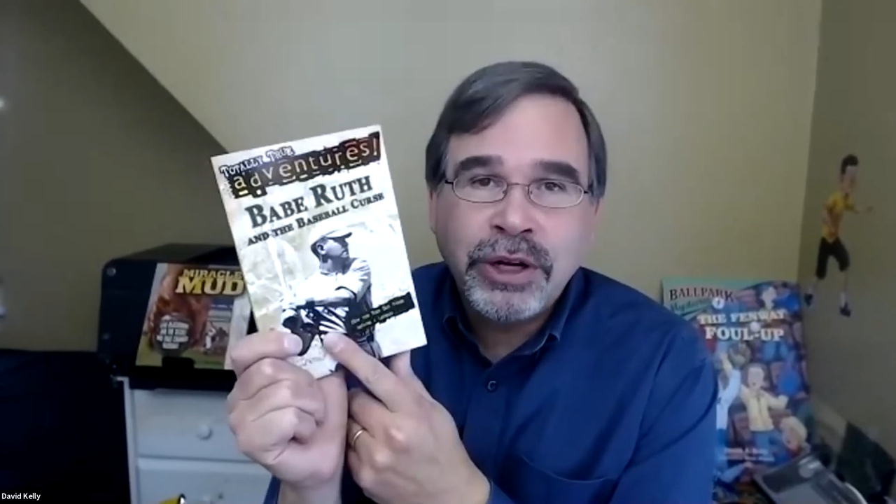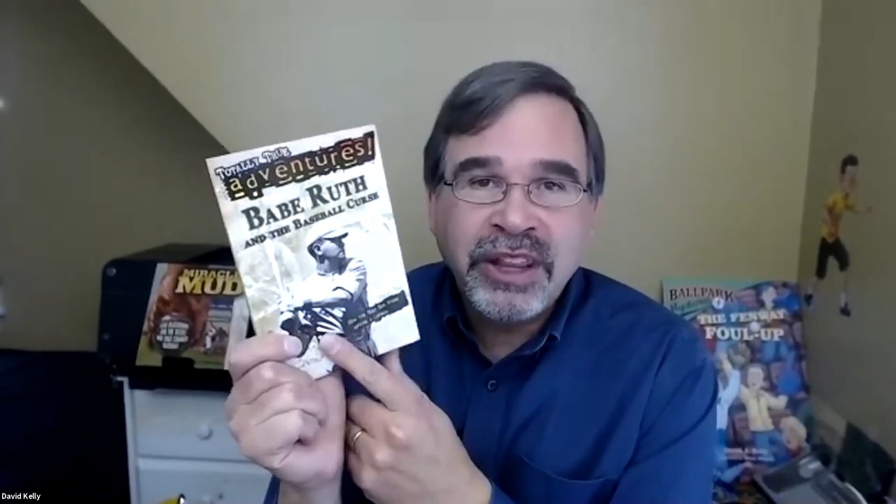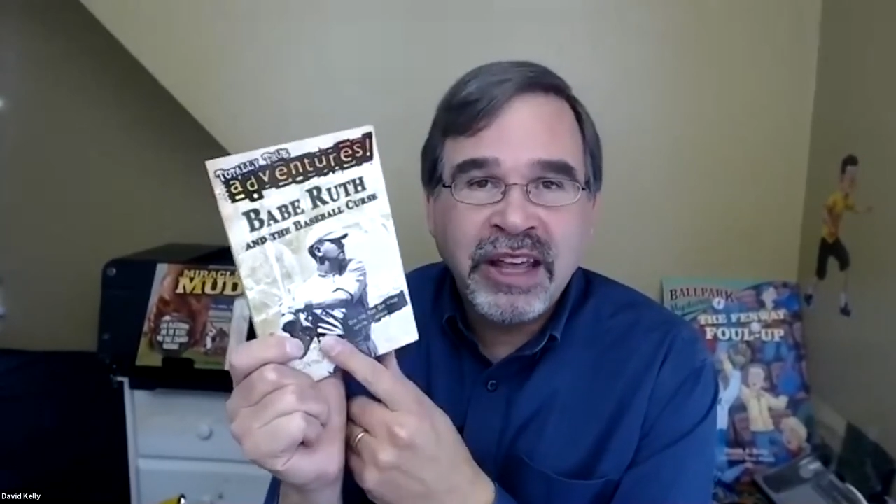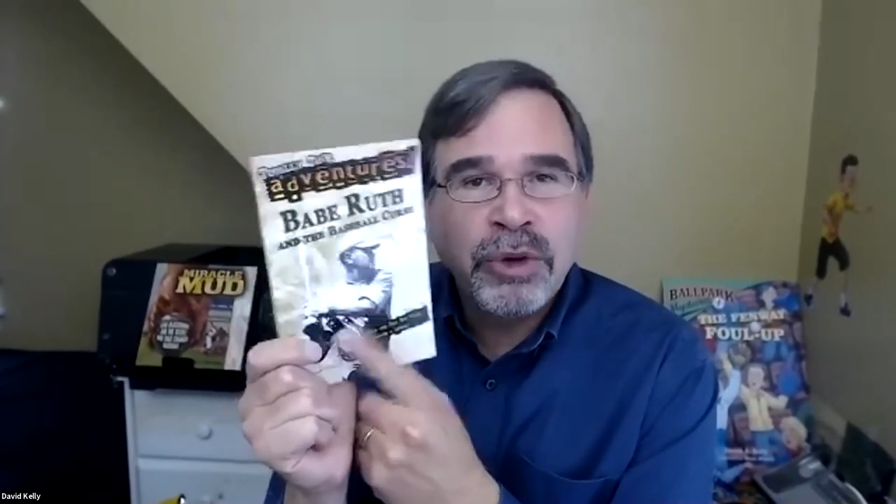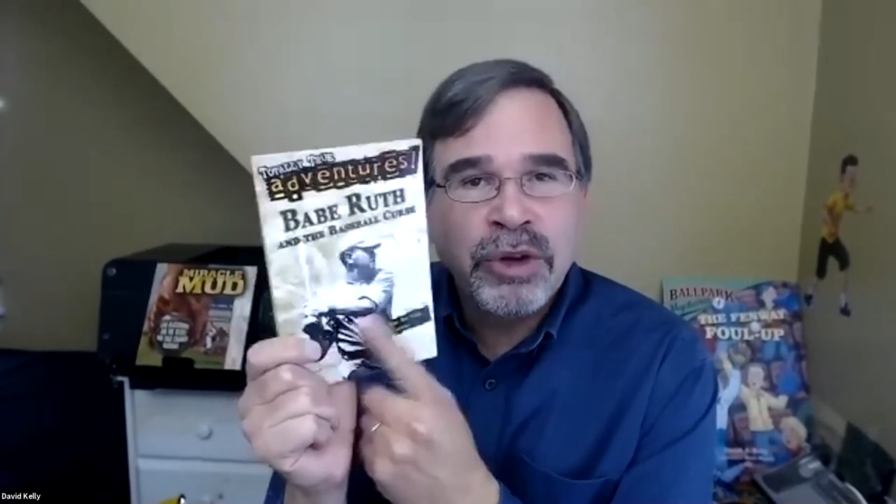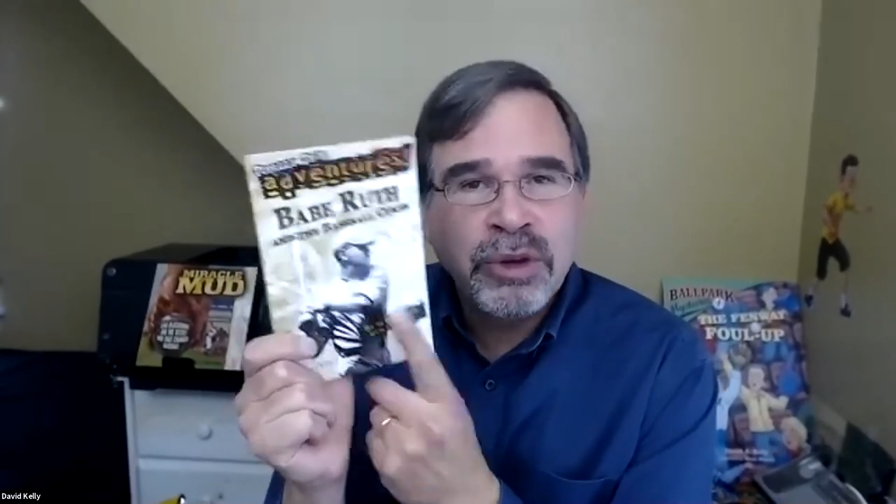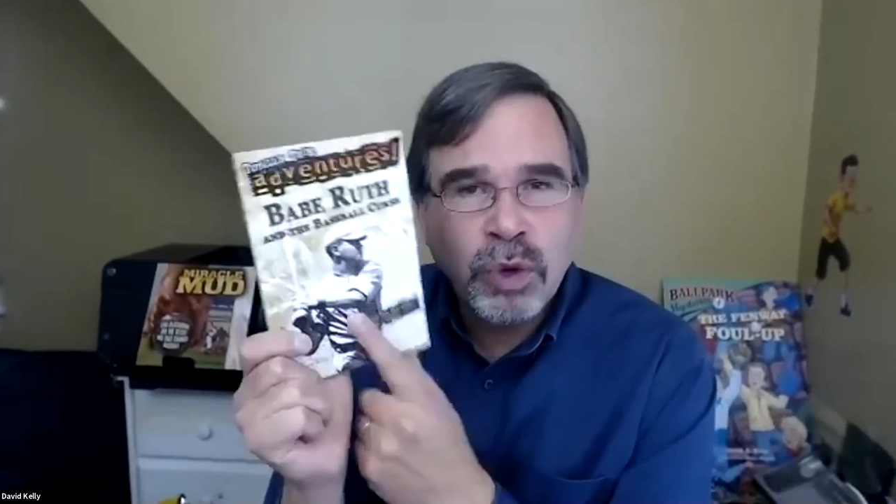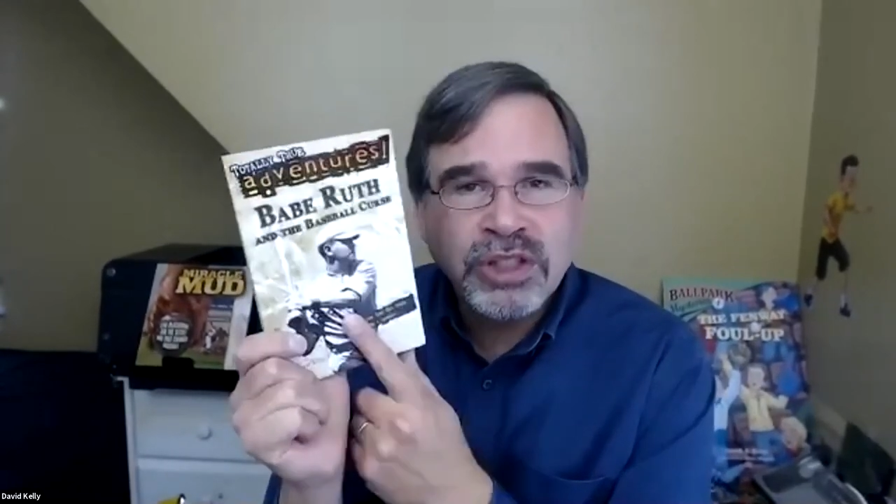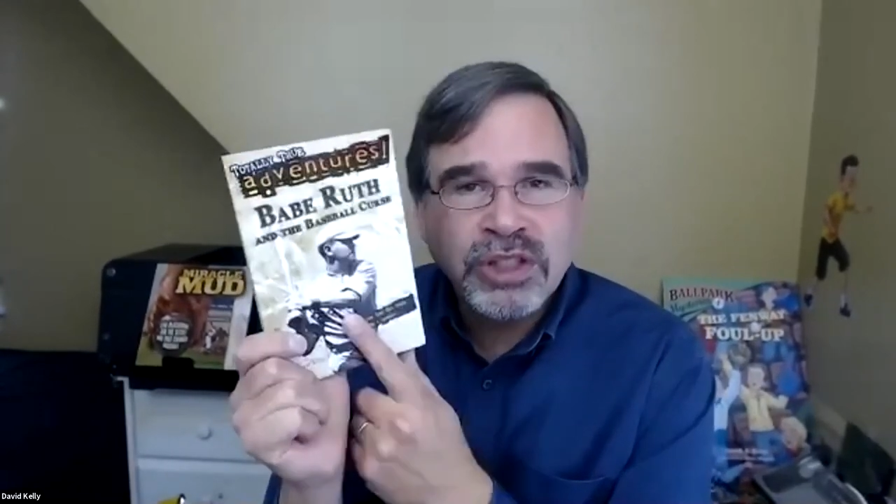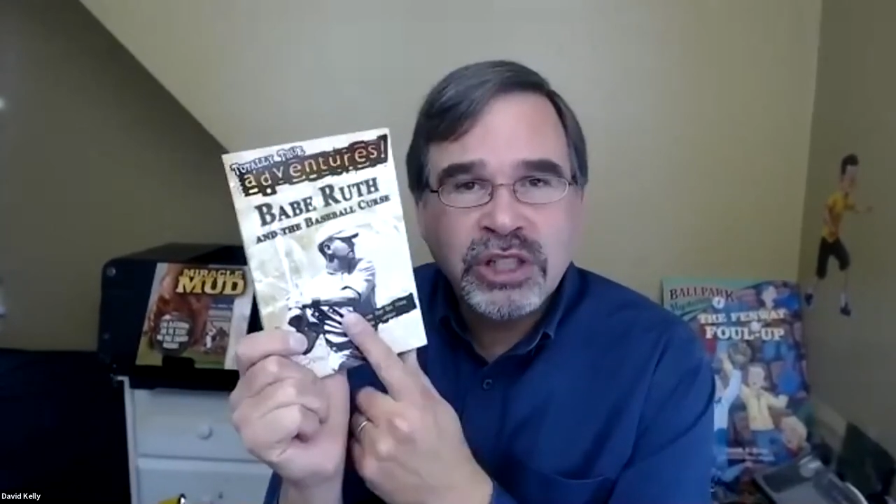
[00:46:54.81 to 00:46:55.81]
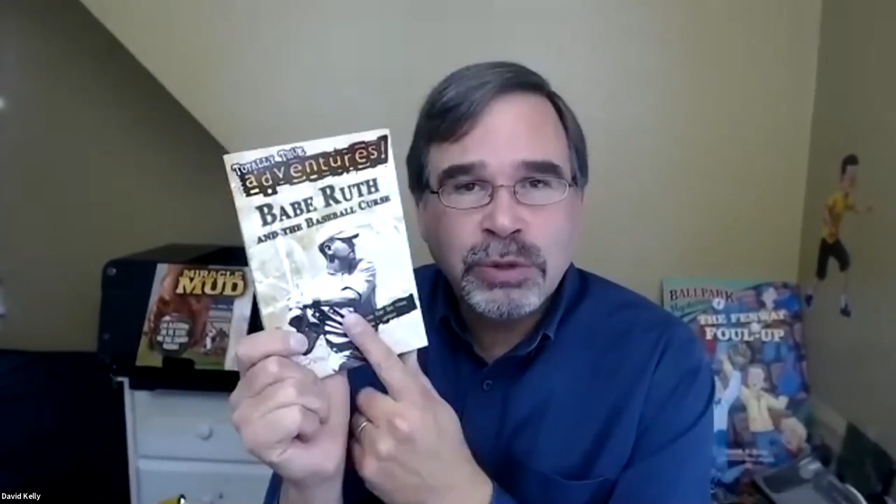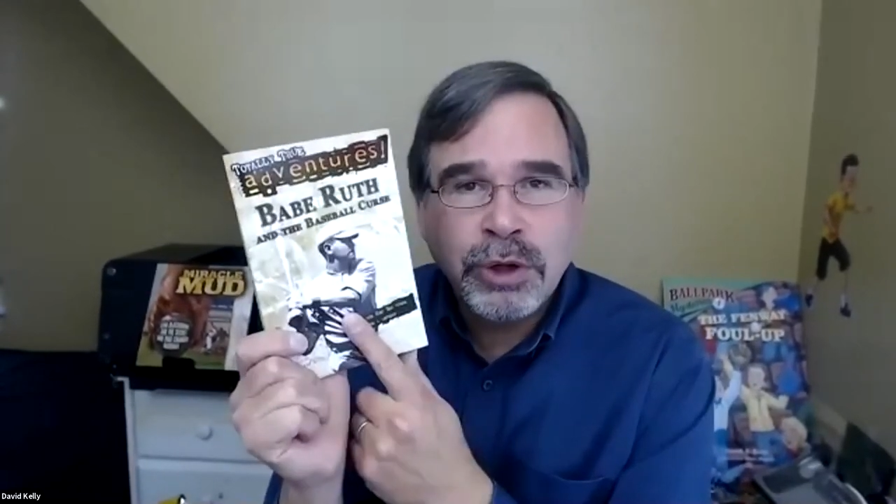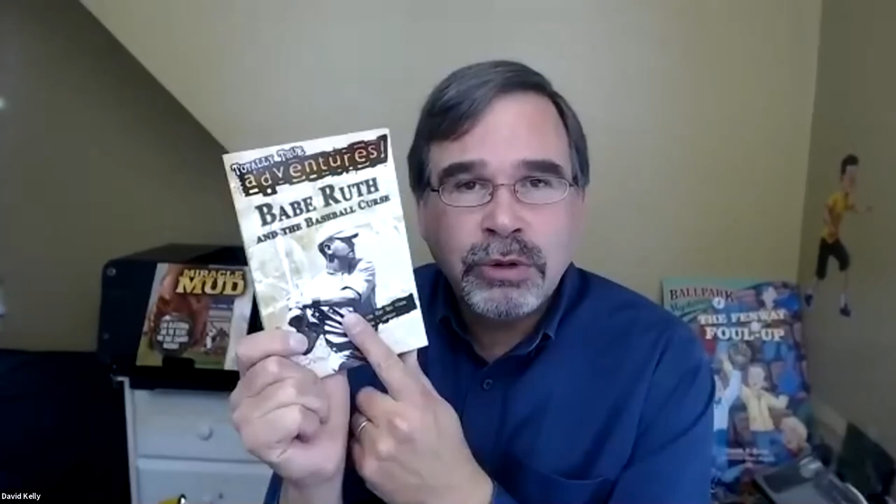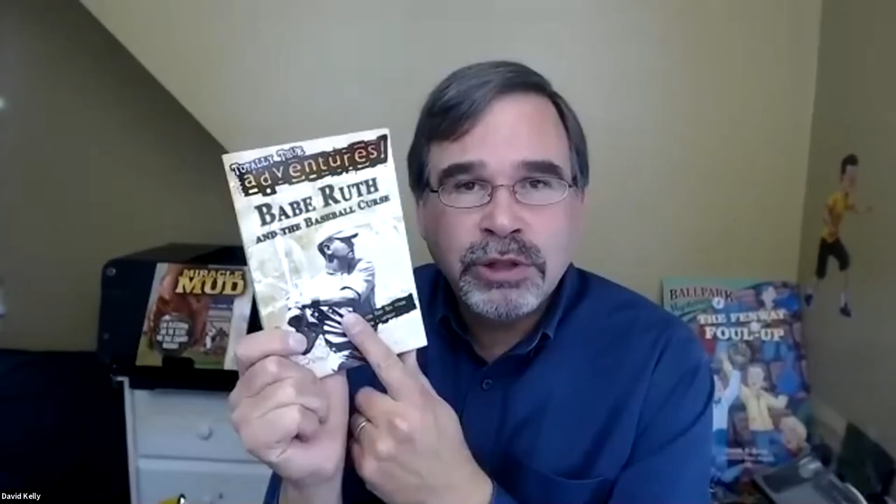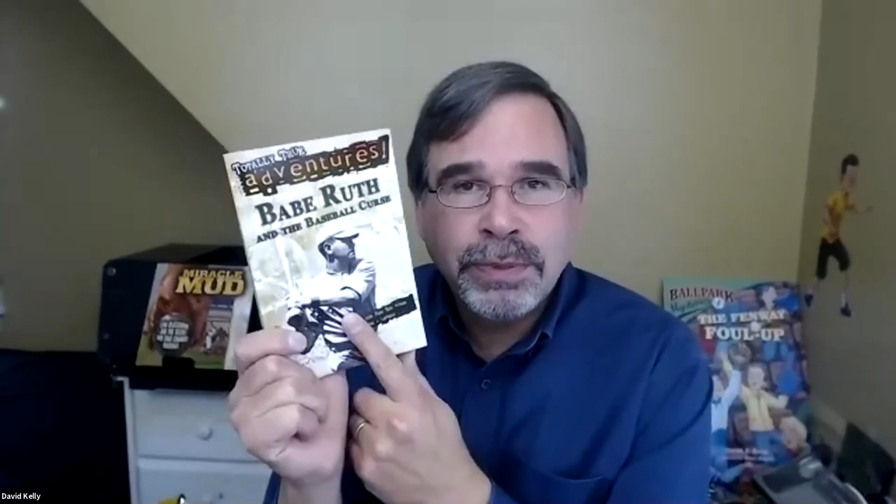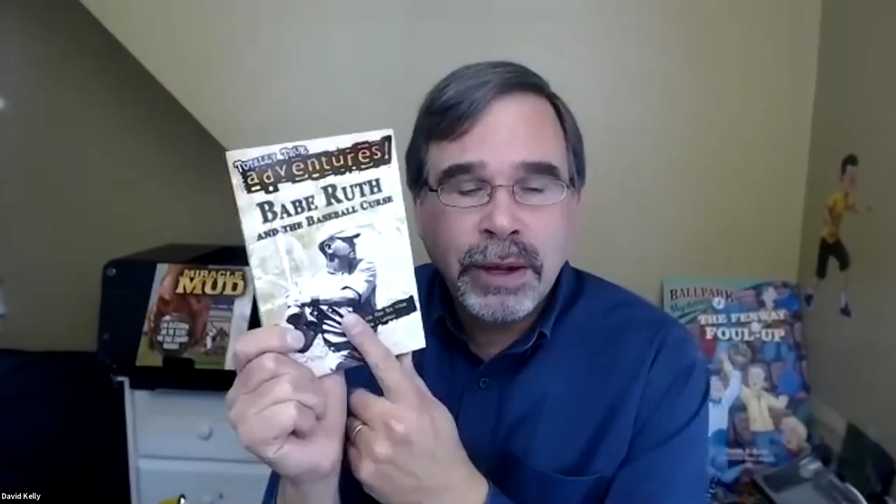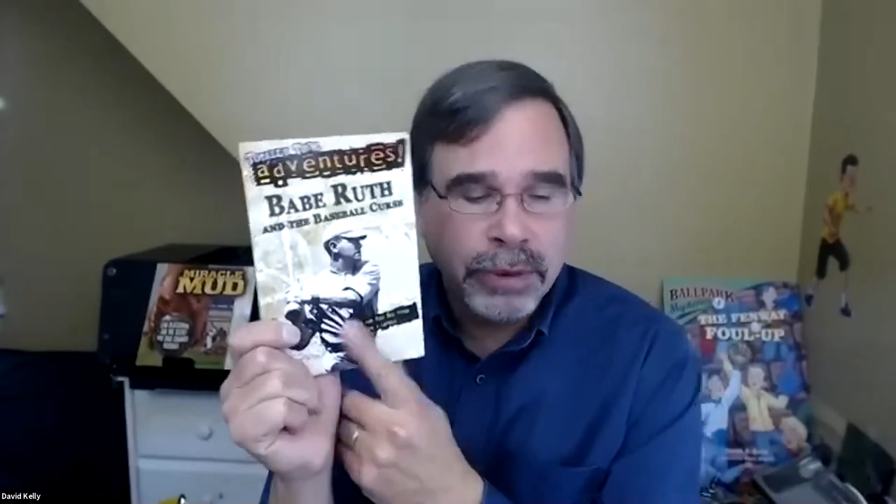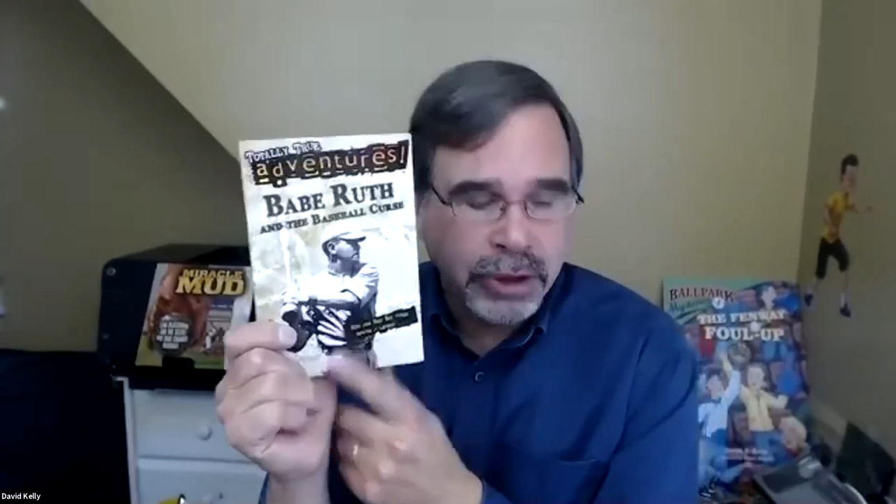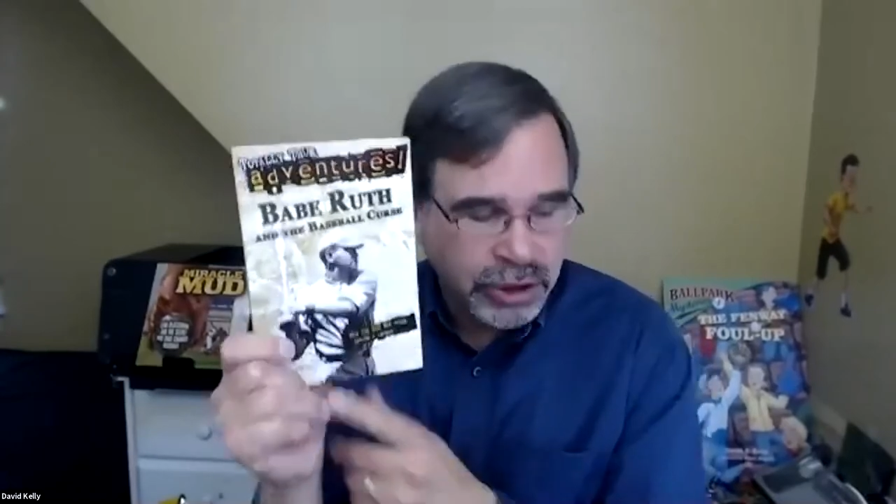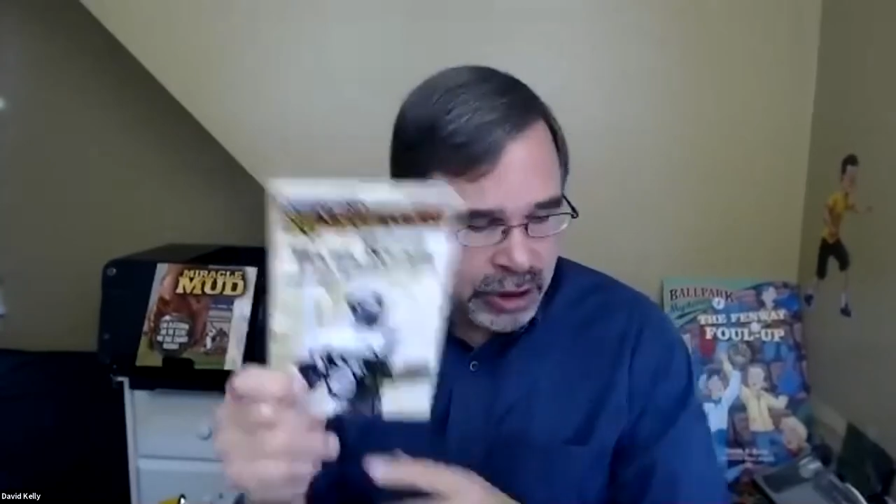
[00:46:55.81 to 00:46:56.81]
And then once this book was
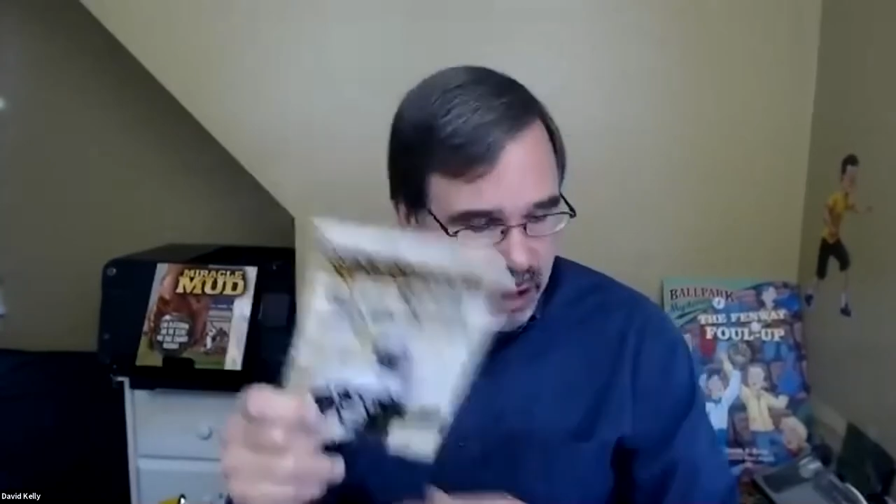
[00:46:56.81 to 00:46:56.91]
published,